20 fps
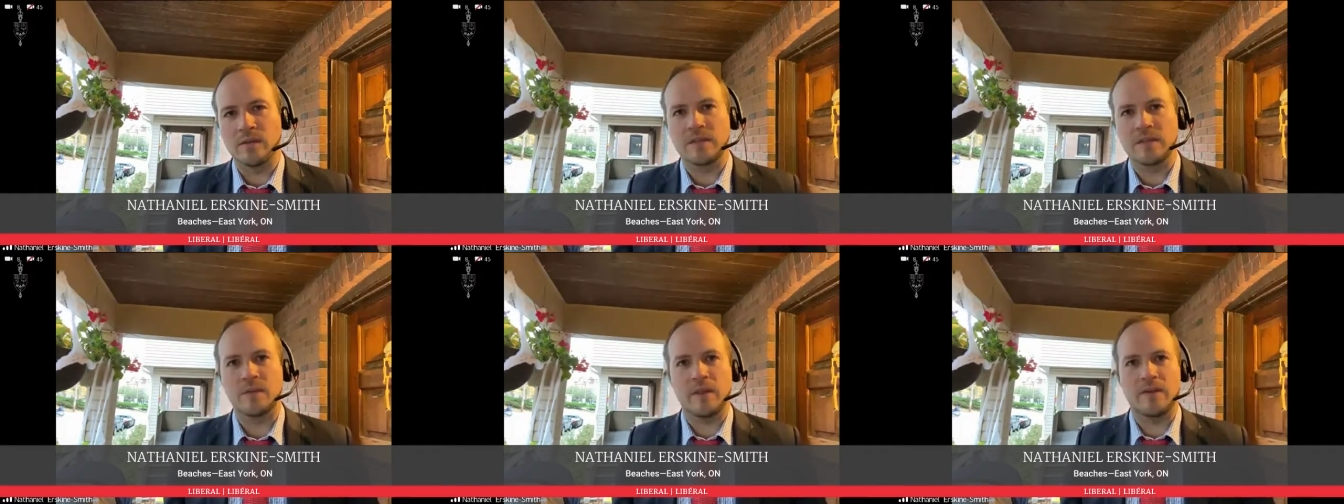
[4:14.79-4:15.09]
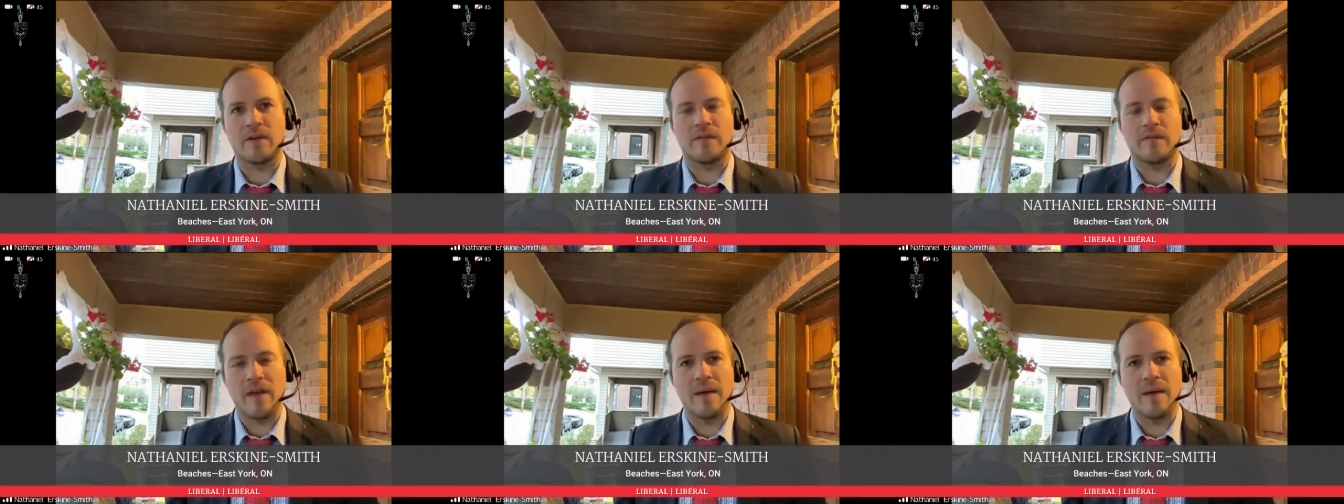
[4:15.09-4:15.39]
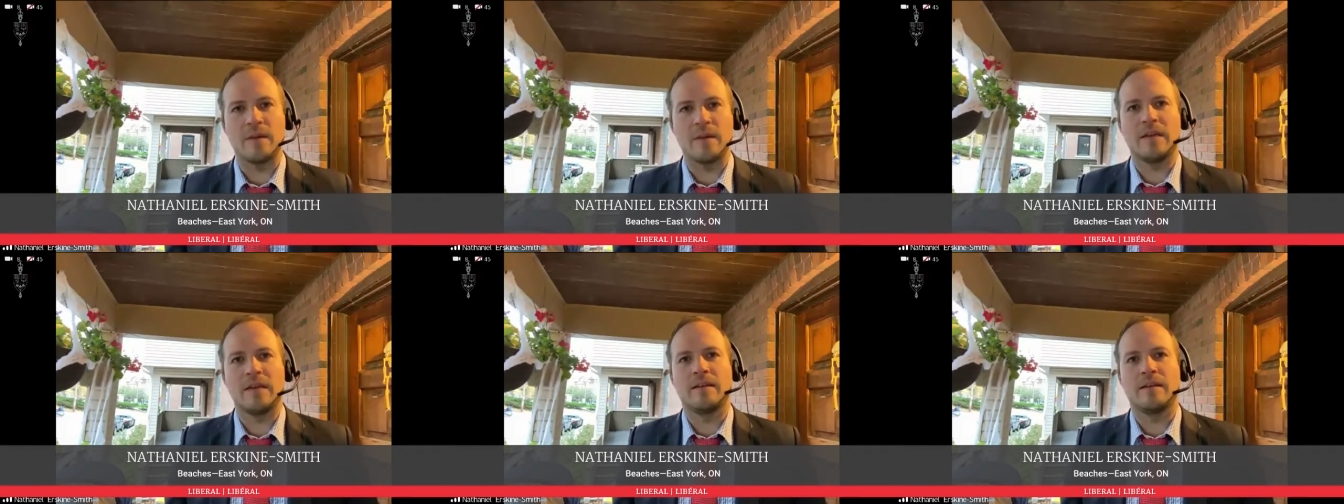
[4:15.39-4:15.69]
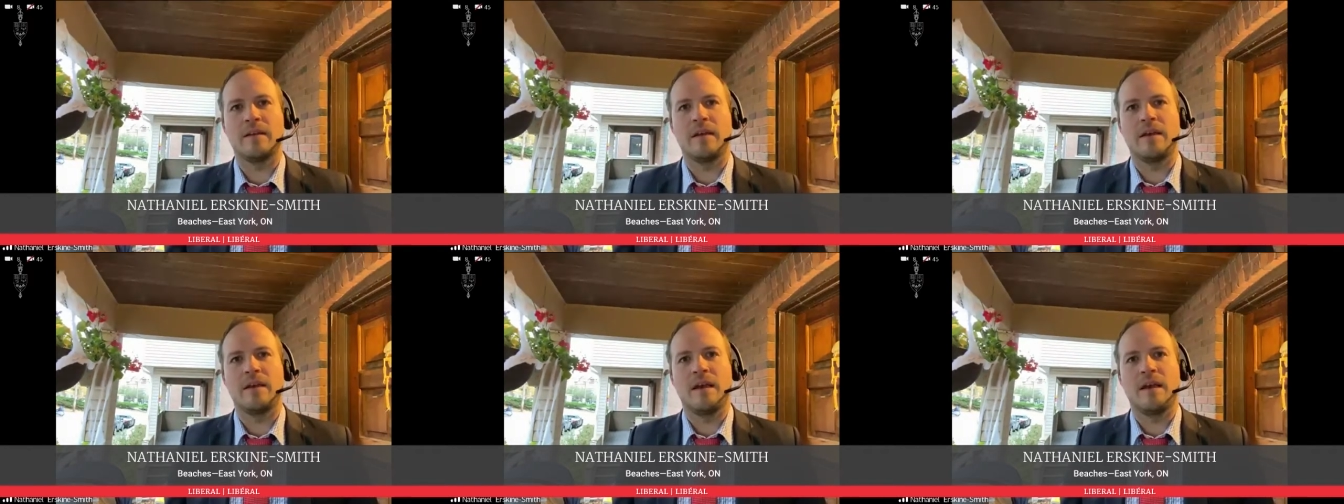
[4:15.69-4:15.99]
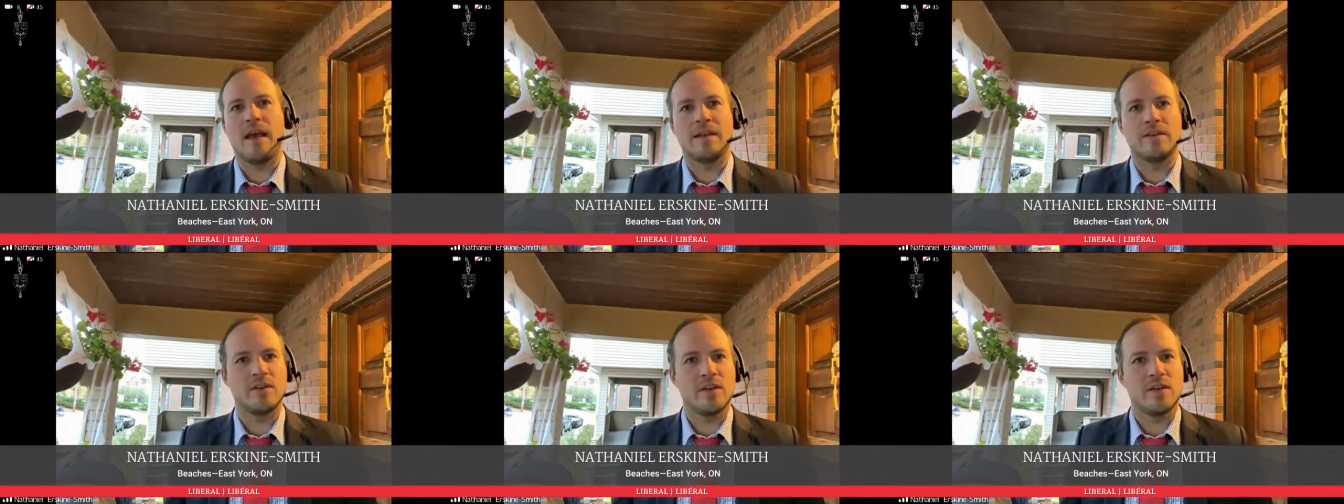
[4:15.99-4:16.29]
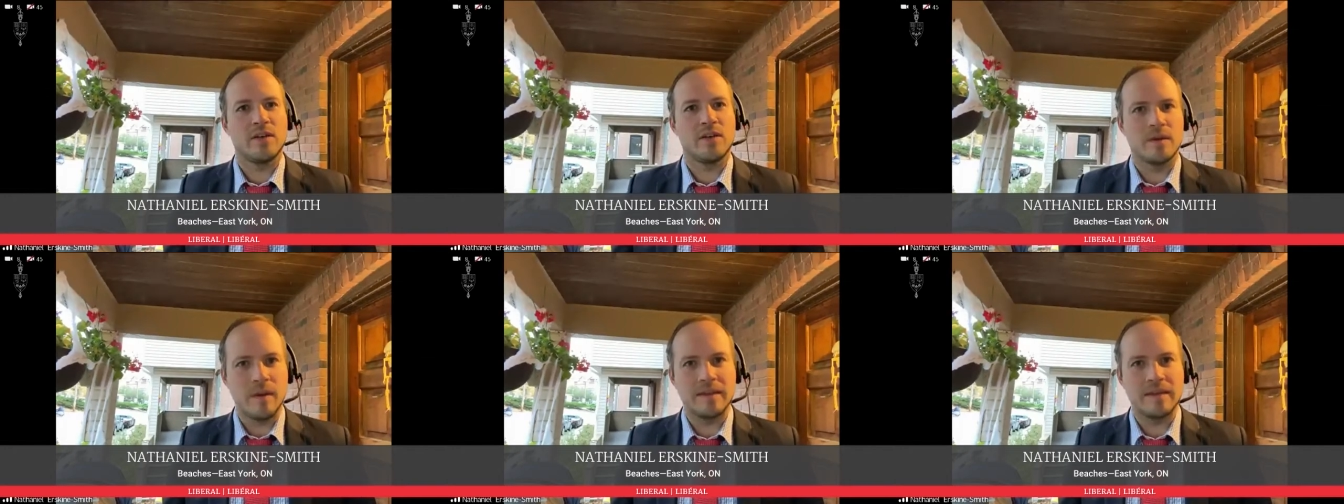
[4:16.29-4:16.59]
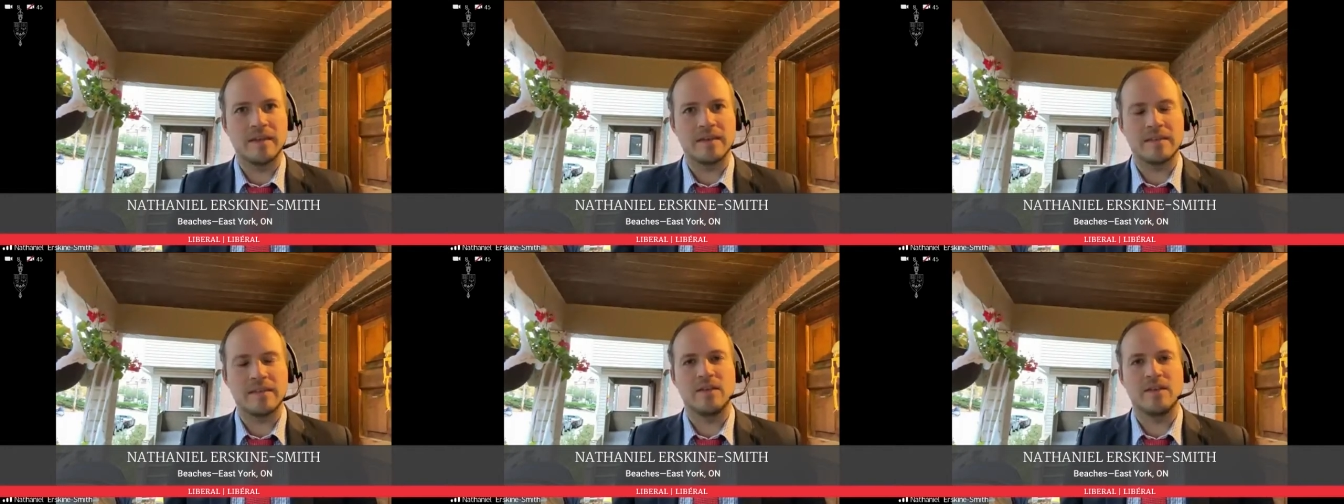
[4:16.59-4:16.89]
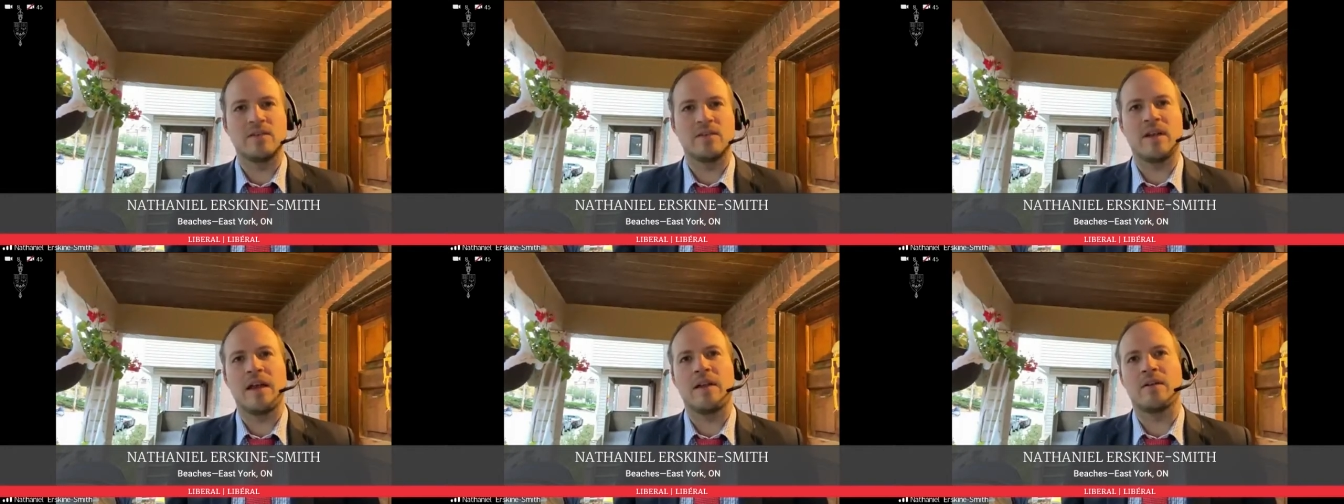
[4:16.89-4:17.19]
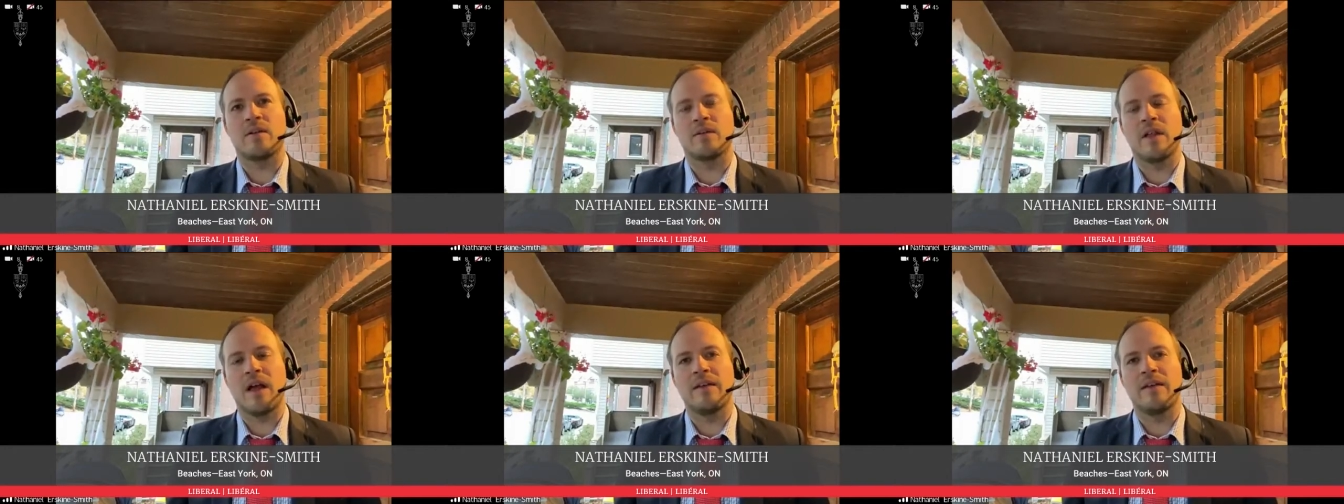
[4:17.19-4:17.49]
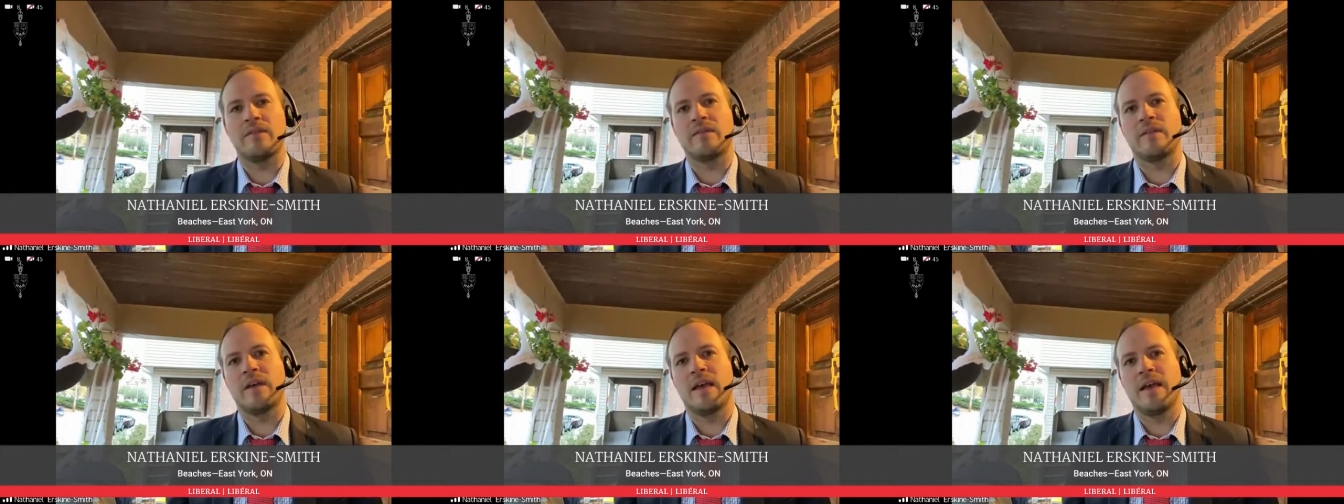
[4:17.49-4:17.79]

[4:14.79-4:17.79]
with her family, and she had made the decision to end her life.